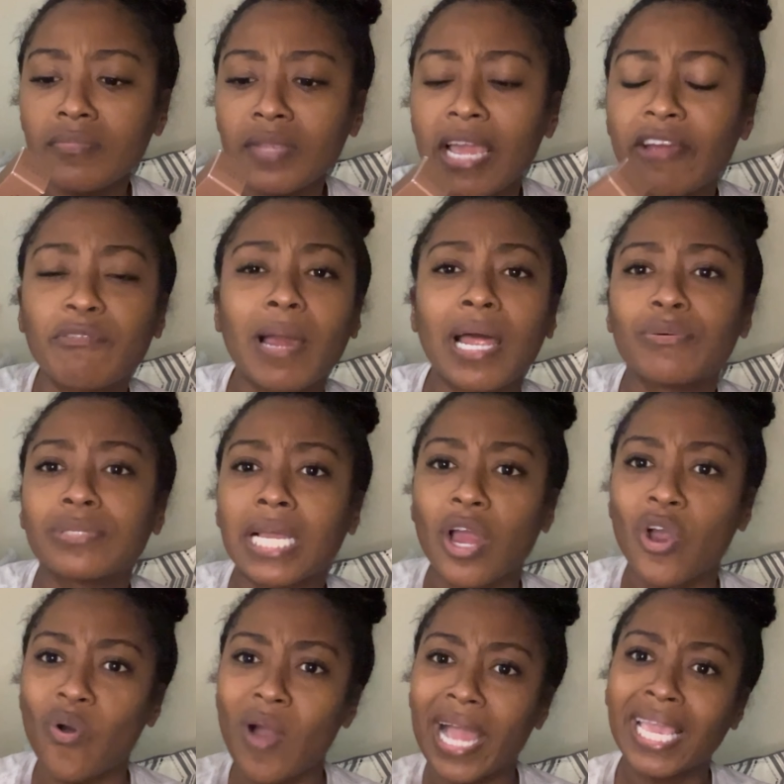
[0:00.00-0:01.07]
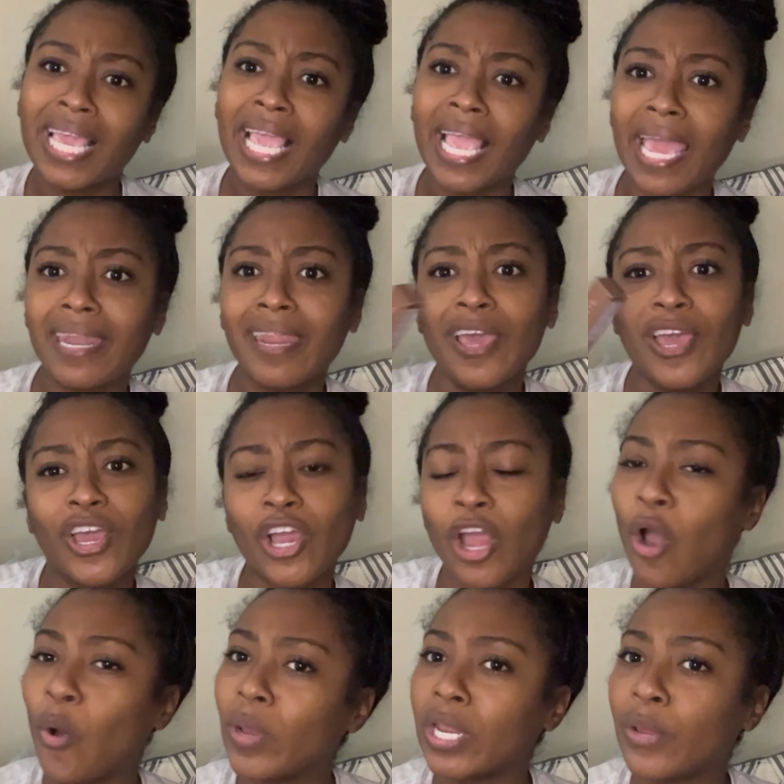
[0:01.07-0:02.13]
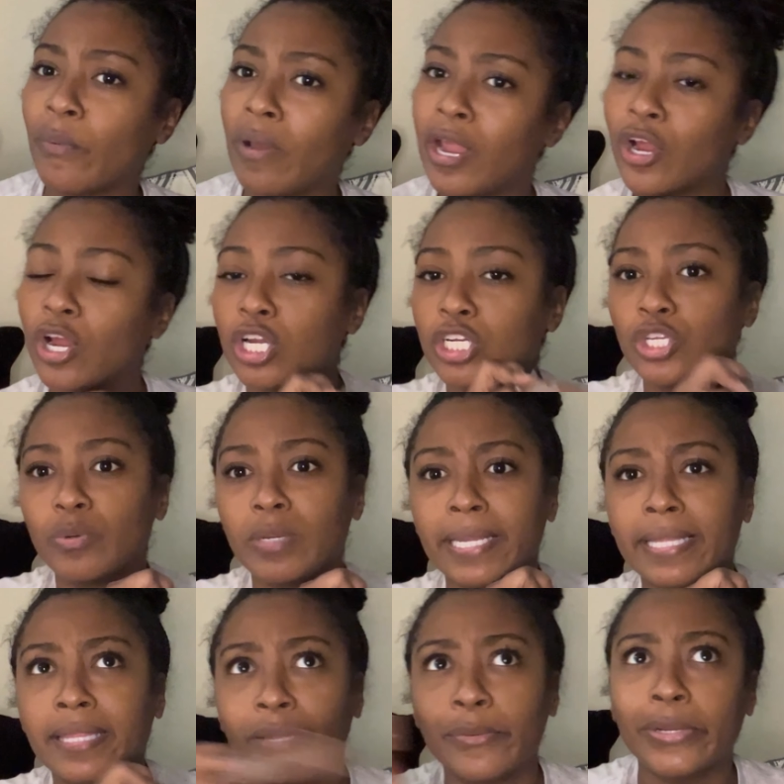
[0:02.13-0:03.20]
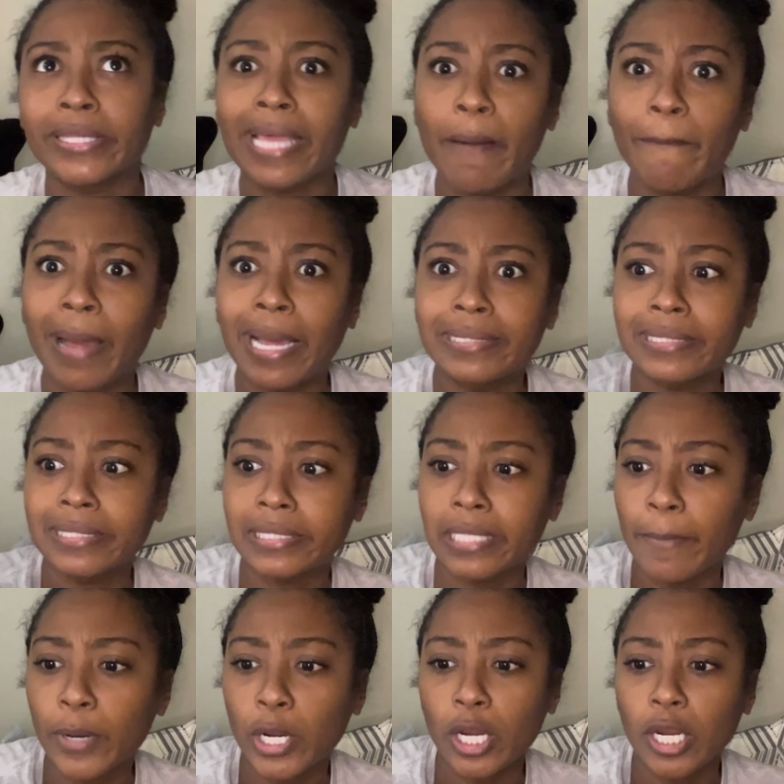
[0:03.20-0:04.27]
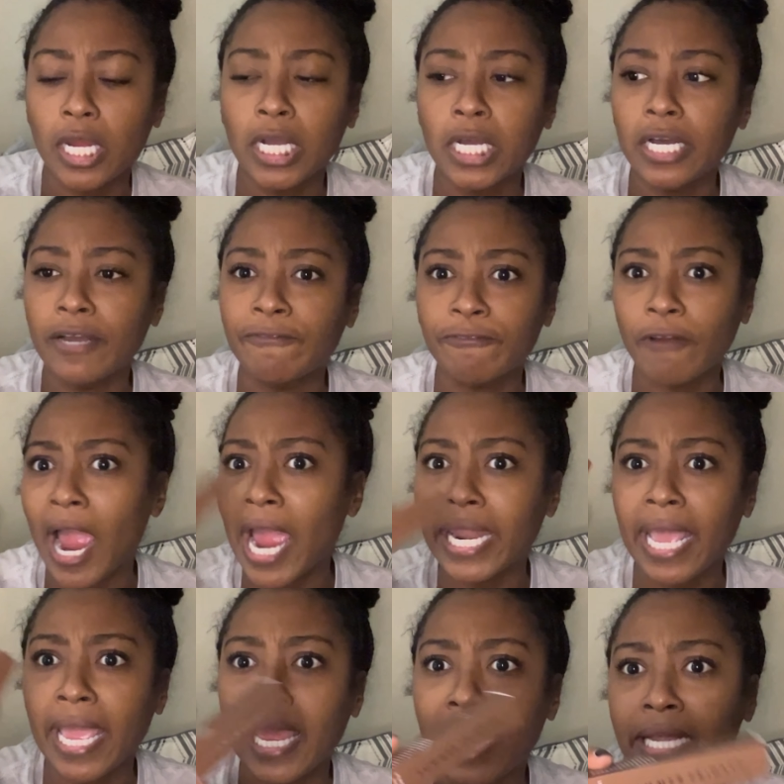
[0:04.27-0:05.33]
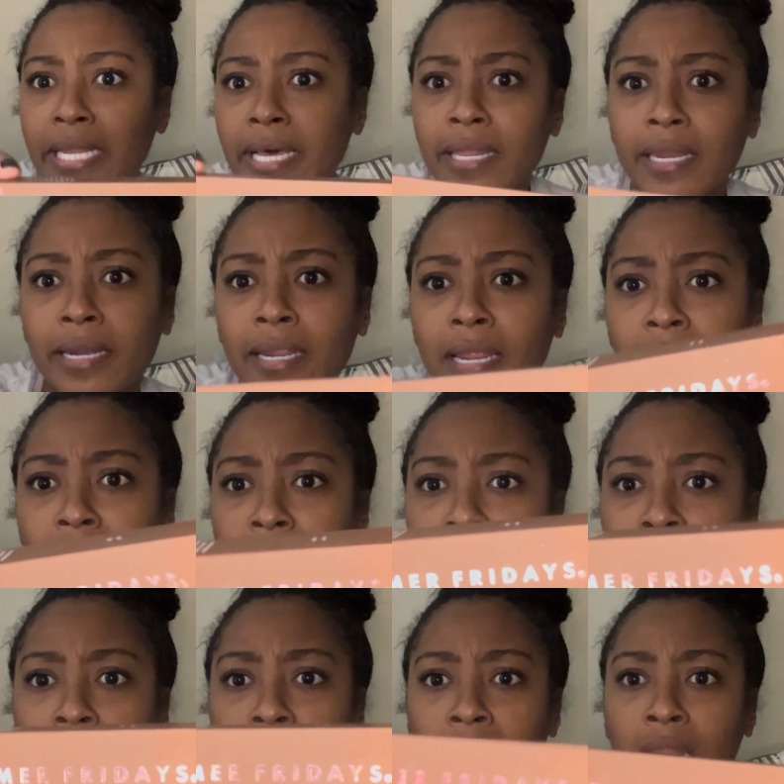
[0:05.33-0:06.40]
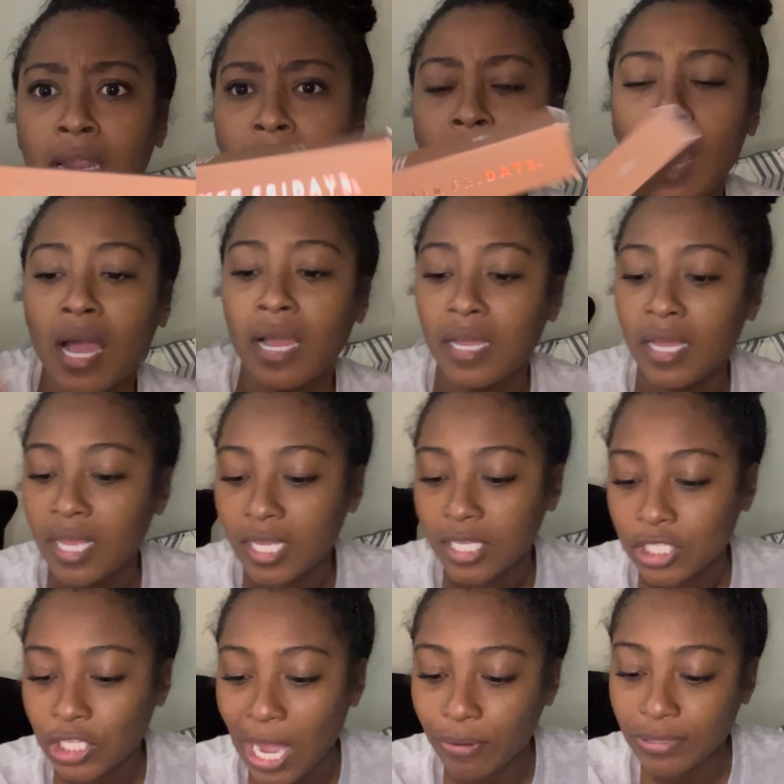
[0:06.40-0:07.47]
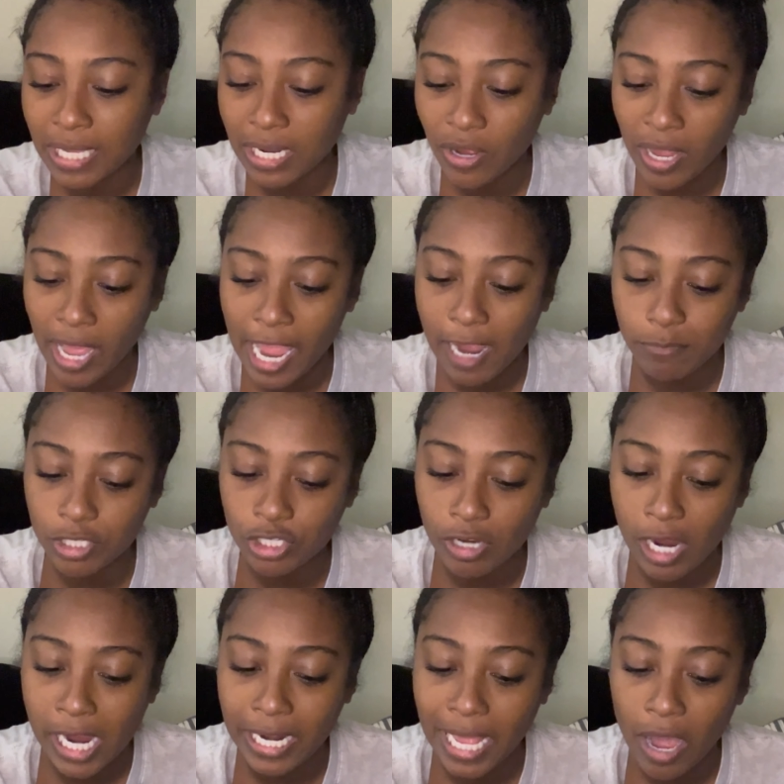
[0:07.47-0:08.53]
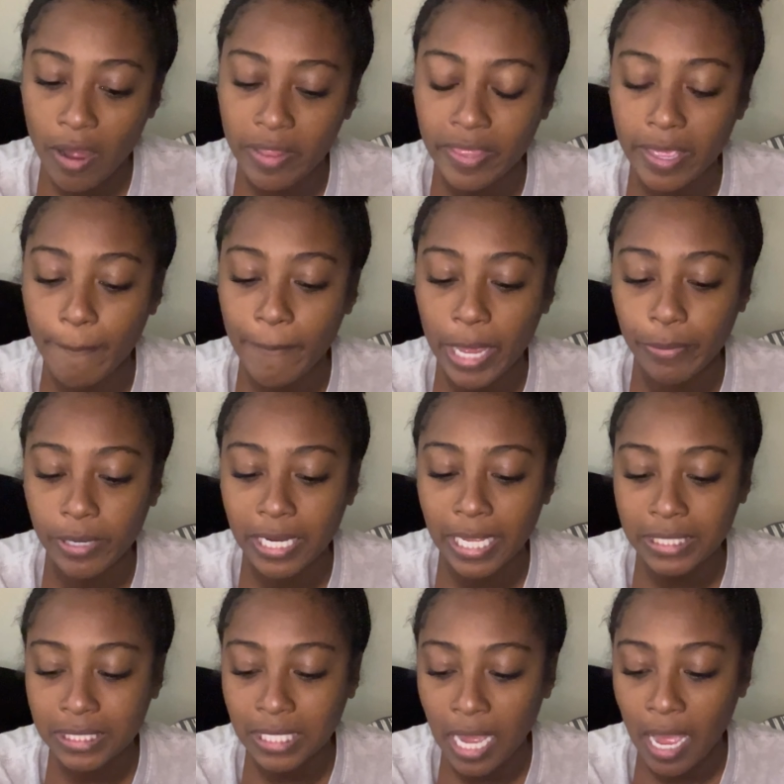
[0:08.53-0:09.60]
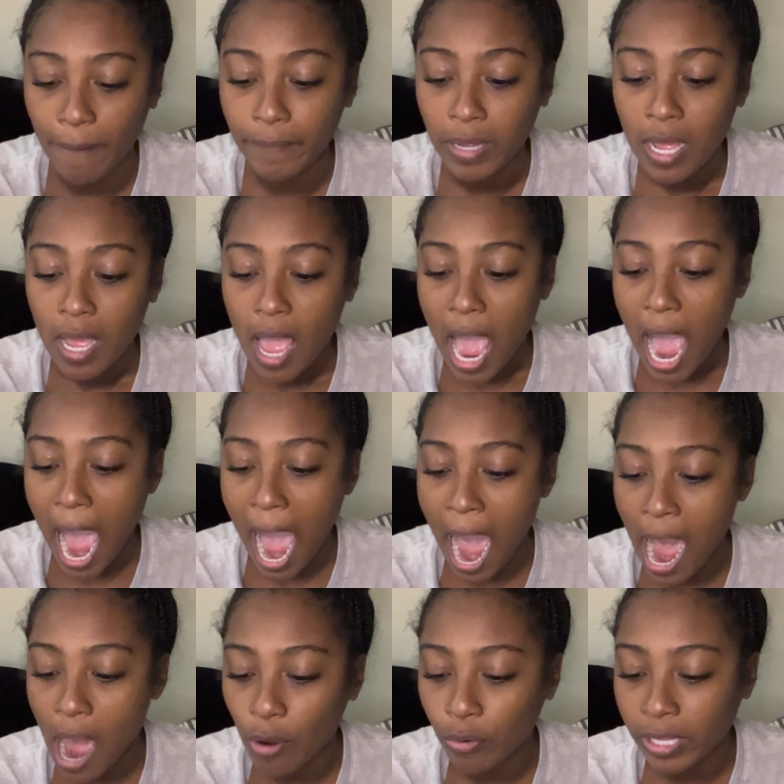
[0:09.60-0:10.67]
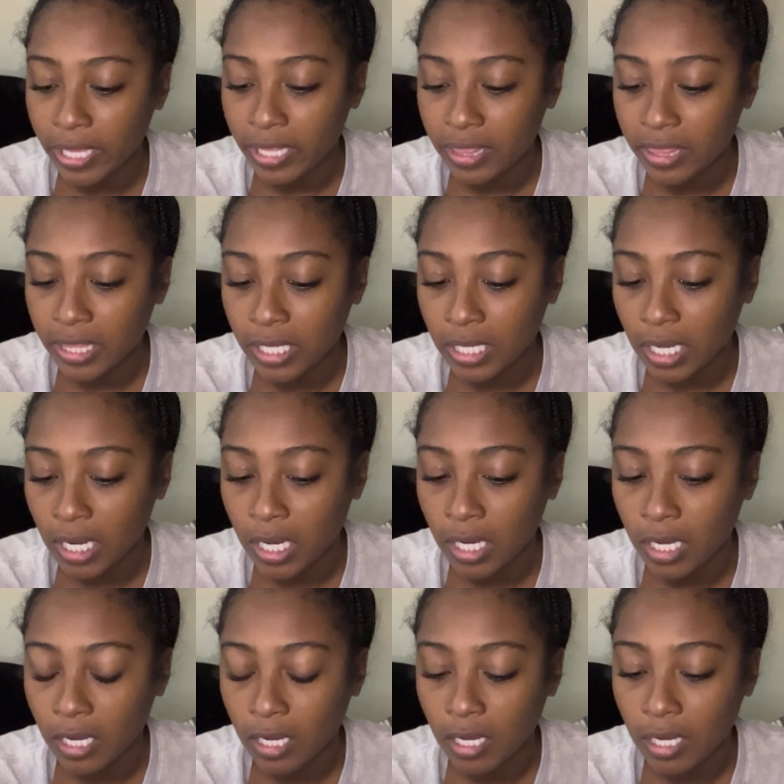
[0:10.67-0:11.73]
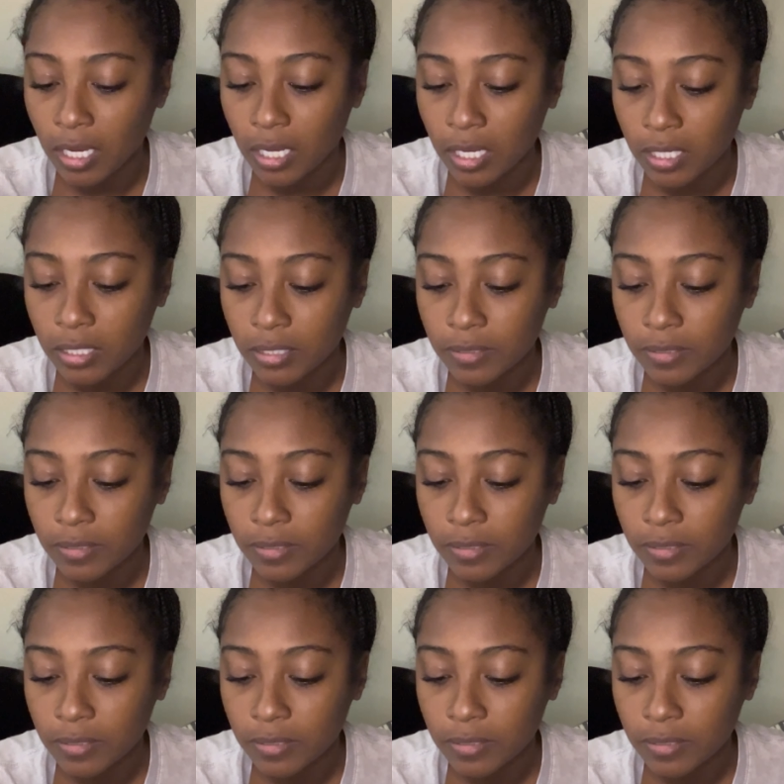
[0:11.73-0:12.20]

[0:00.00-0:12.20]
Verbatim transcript: everybody was like, oh, I can't go anywhere or do anything without my summer of Friday, da da da da da da da. So I was like, okay, I'm gonna try it out and then maybe next time I'll get the uh